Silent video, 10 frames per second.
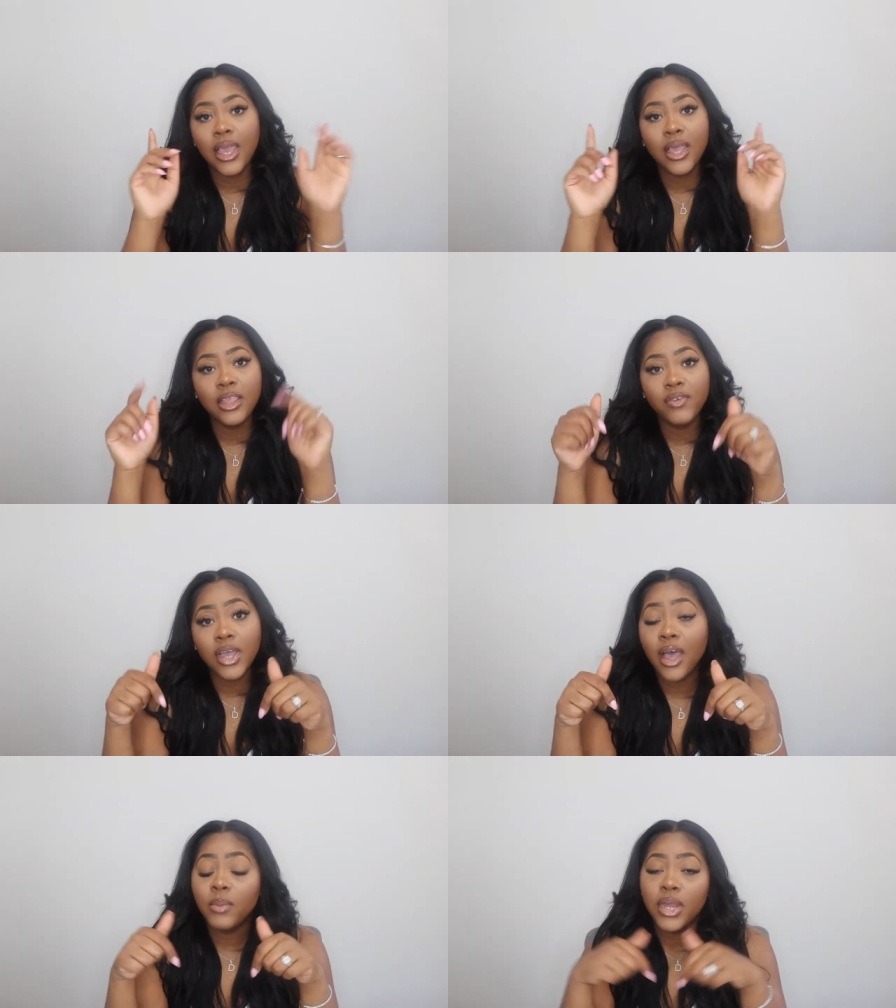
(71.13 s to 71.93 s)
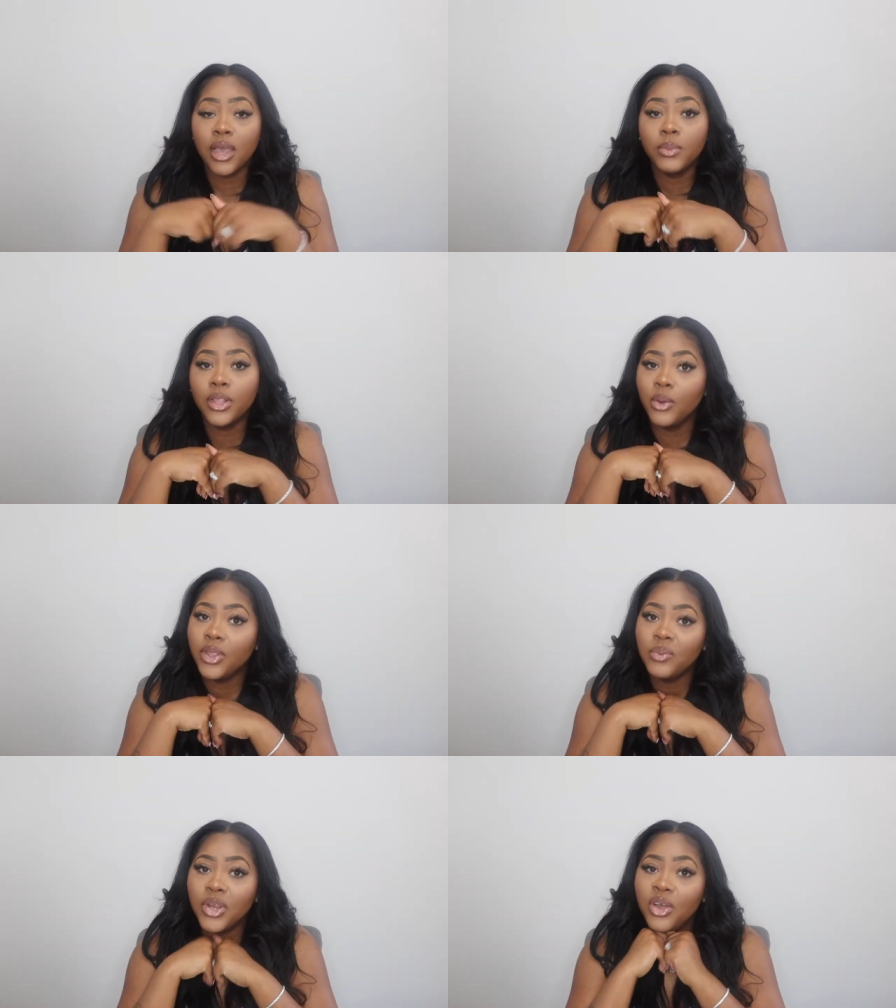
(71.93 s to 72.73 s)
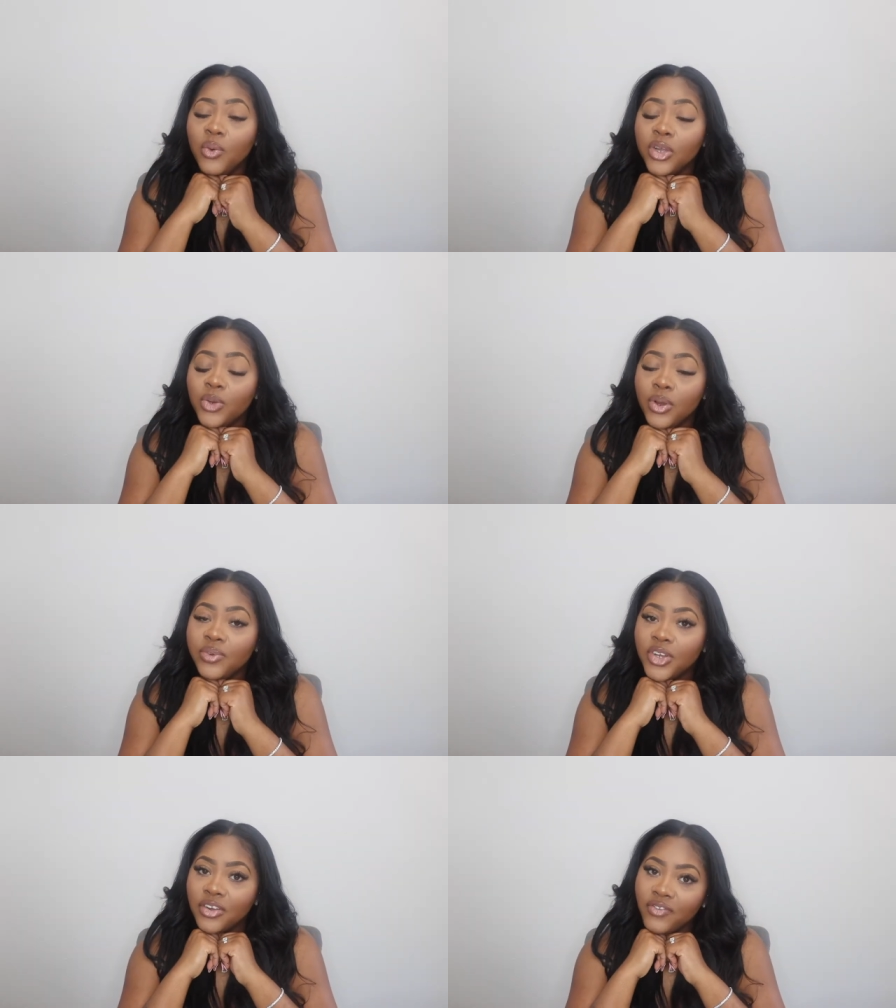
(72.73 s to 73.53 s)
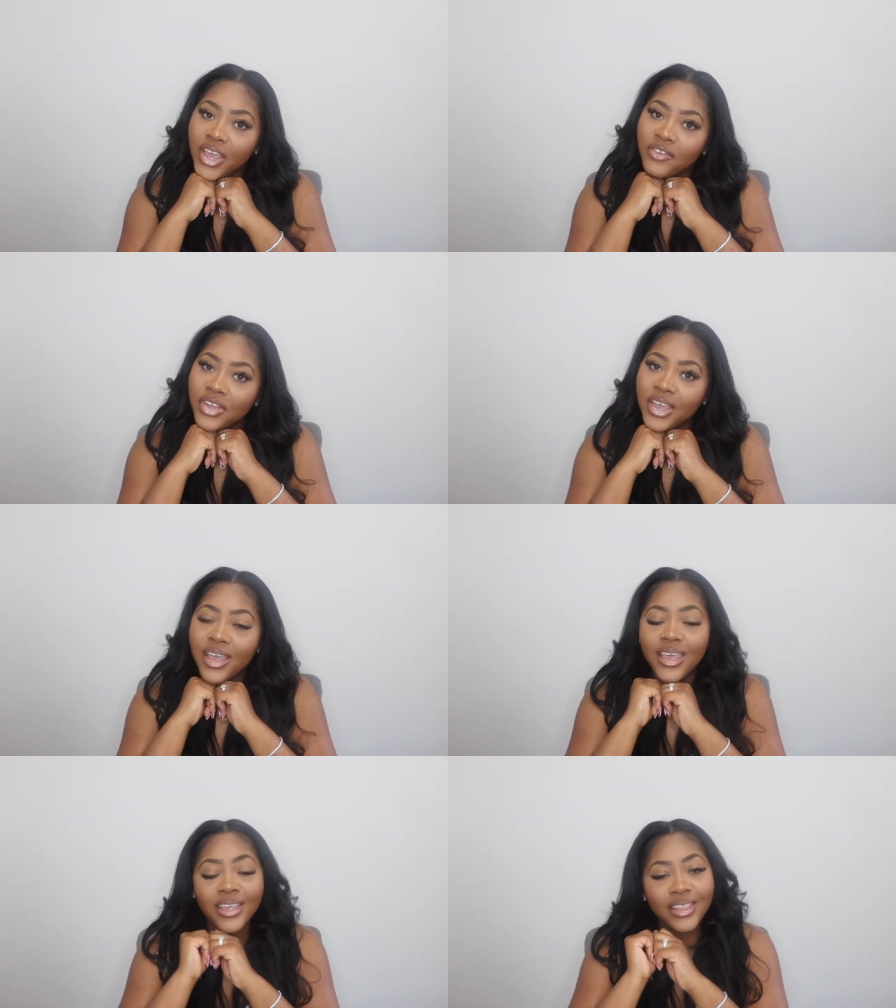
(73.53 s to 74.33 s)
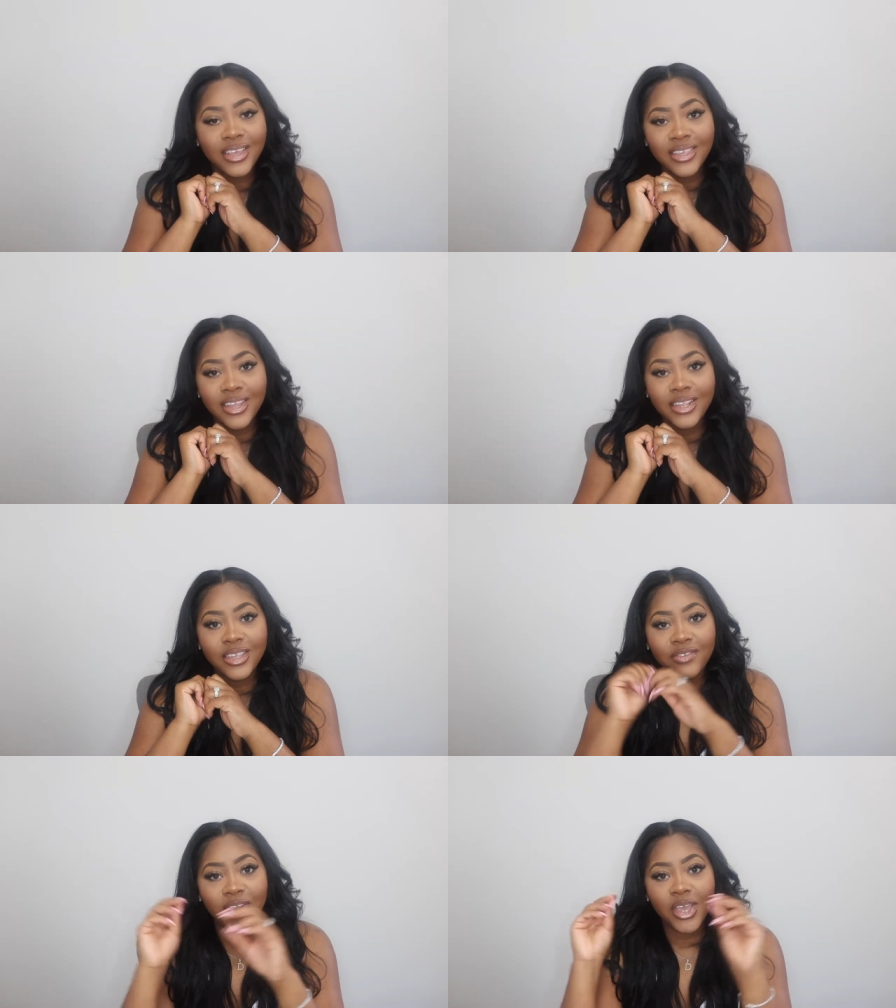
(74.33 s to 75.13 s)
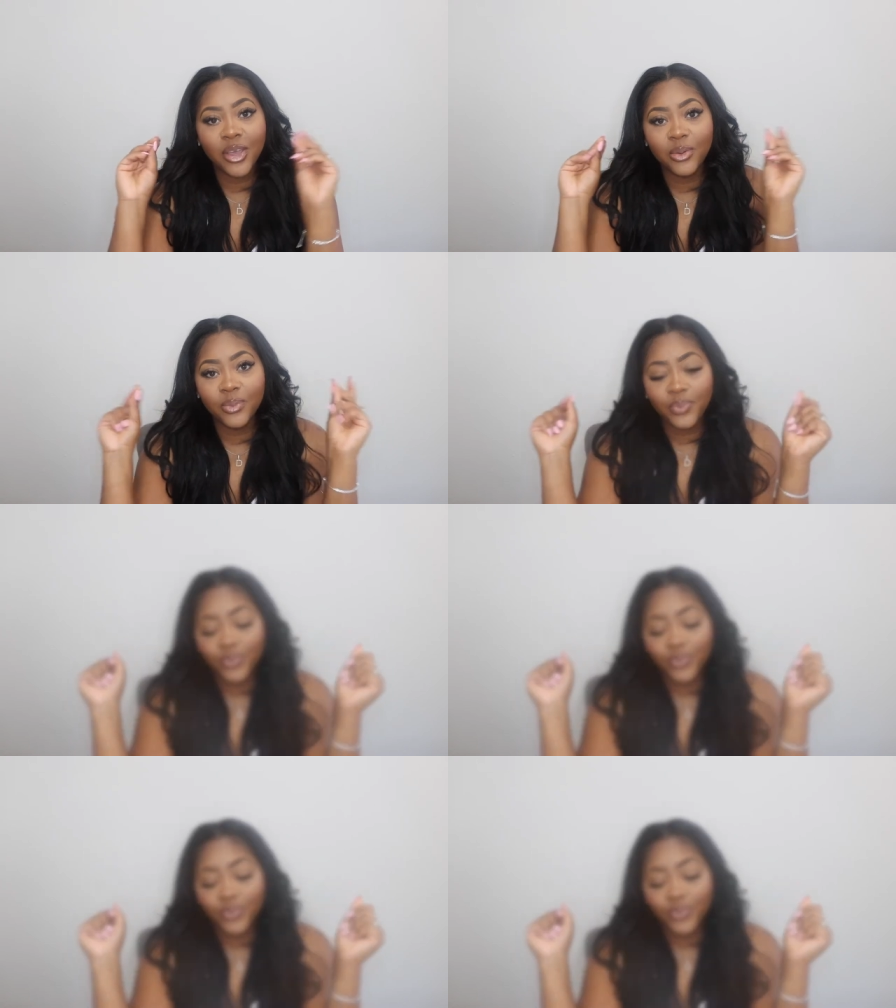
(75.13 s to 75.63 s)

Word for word: and leave a comment down below and let me know which one was your favorite. let's get into the video.